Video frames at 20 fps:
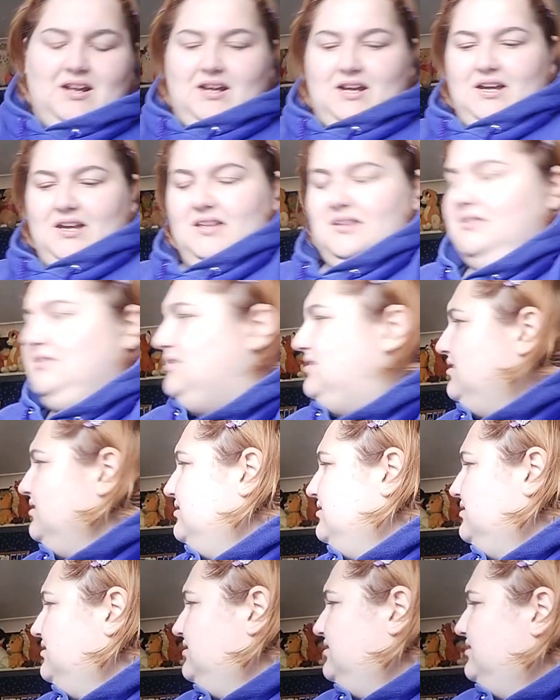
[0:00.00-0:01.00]
And
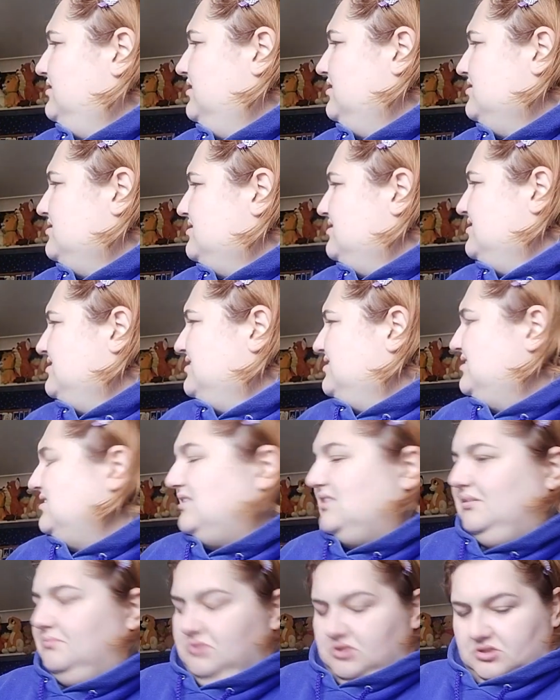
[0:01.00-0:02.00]

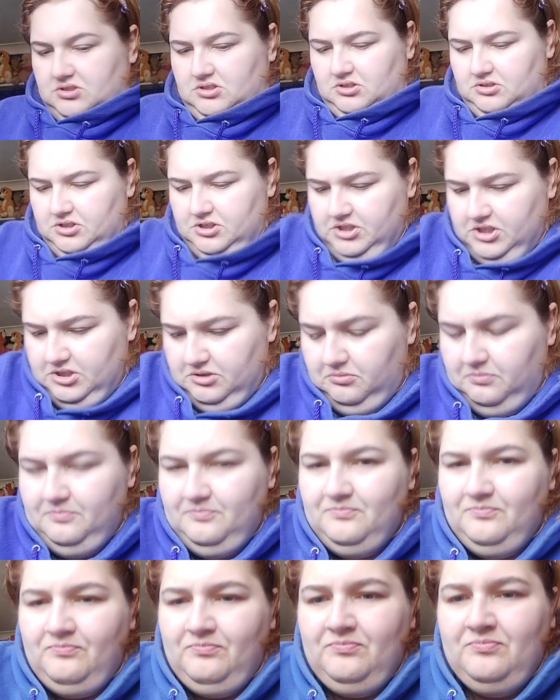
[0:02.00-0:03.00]
I'm just gonna do
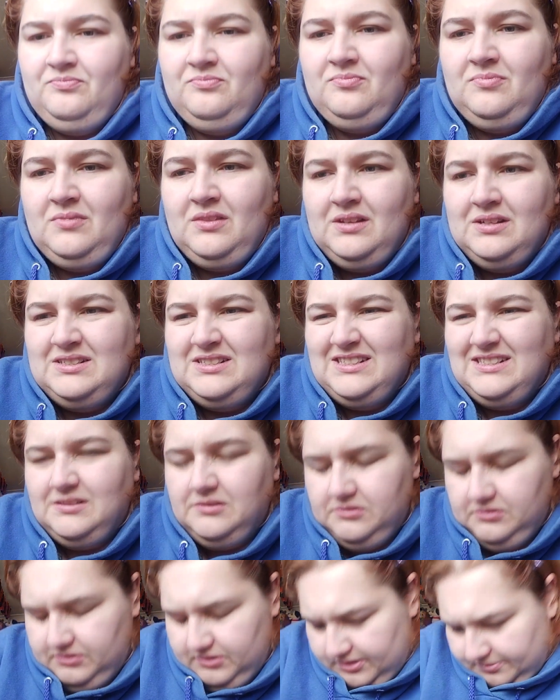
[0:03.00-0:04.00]

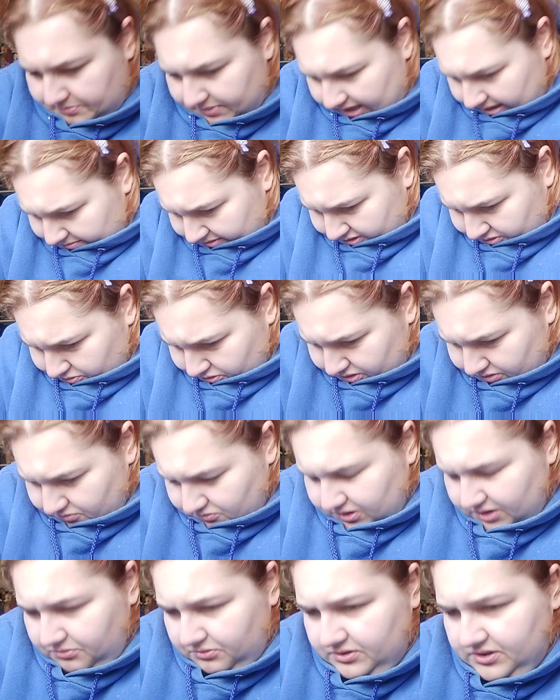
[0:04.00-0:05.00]
the blemish one.
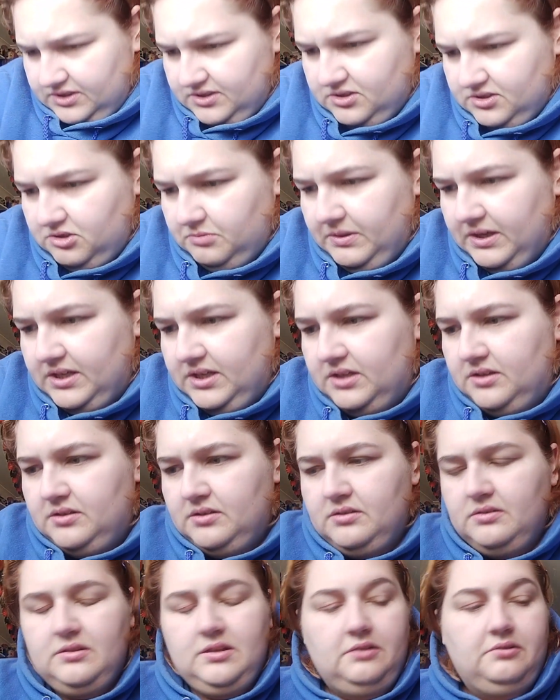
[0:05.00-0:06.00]
Why won't this go back in?
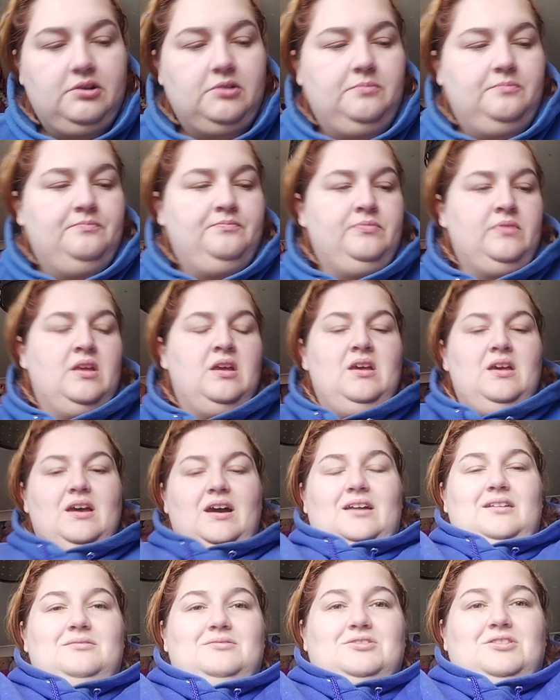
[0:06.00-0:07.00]
There we go.
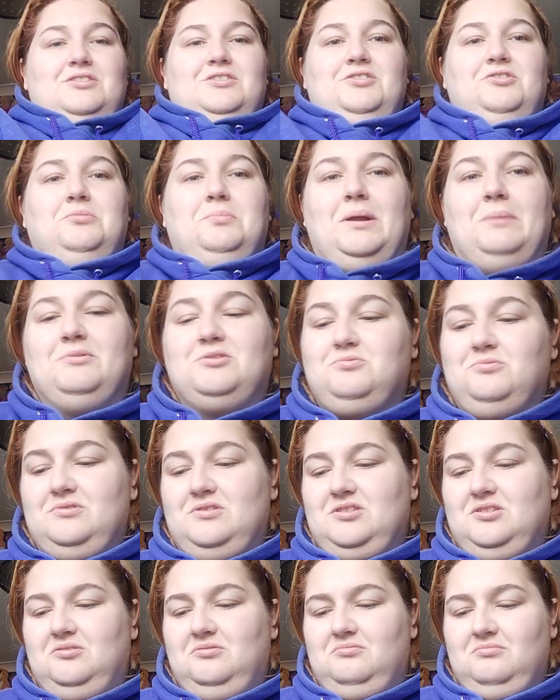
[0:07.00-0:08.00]
And I'm just gonna do the blemish
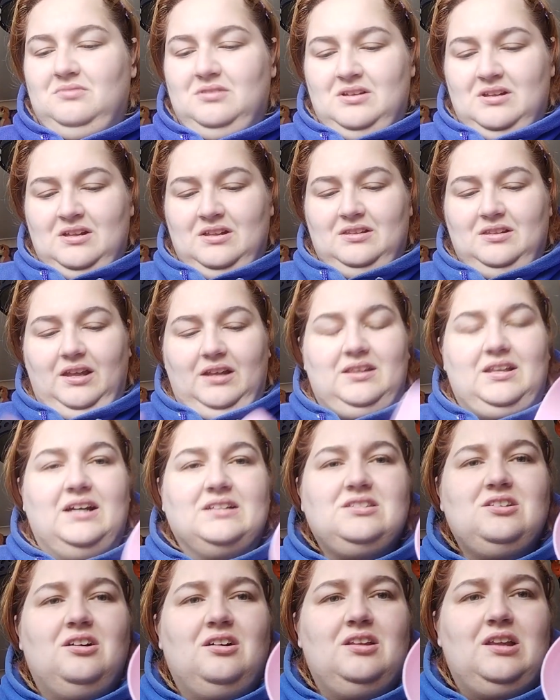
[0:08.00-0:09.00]
one. So like,
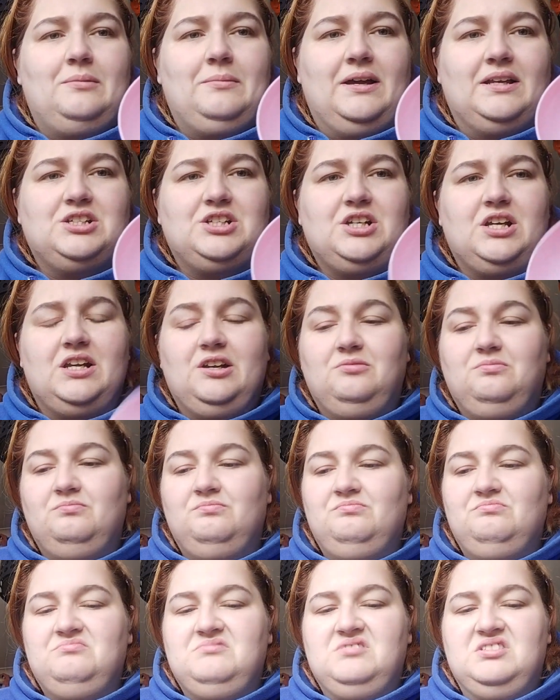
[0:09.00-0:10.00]
that's all I managed to get out.
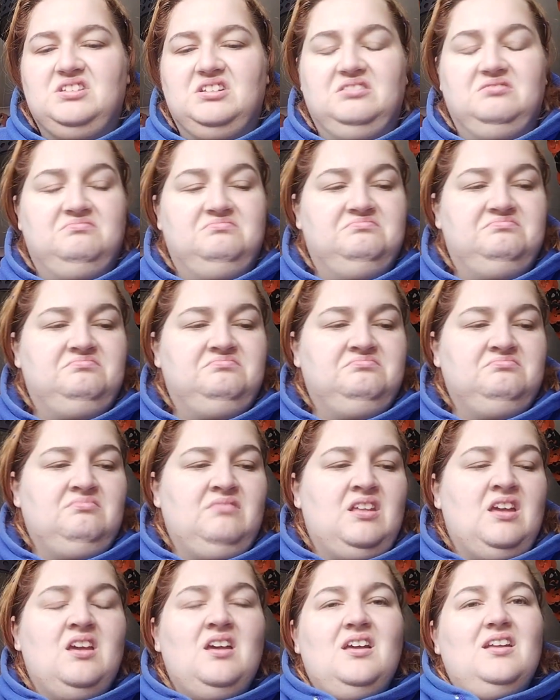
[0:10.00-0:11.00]
So,
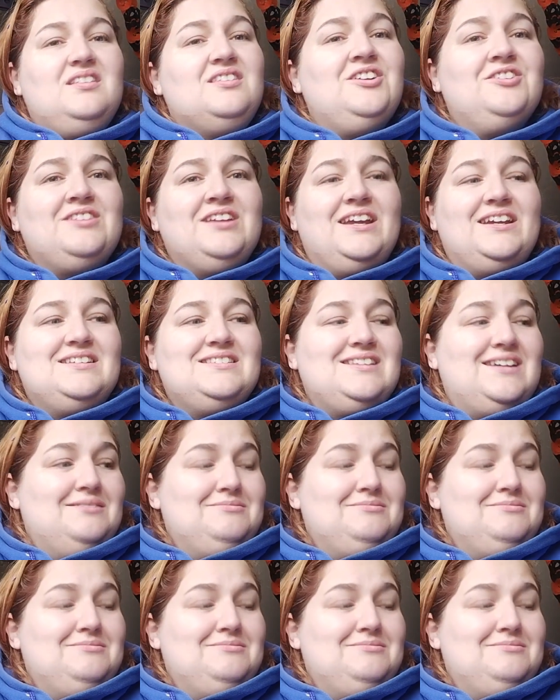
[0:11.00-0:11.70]
no thanks.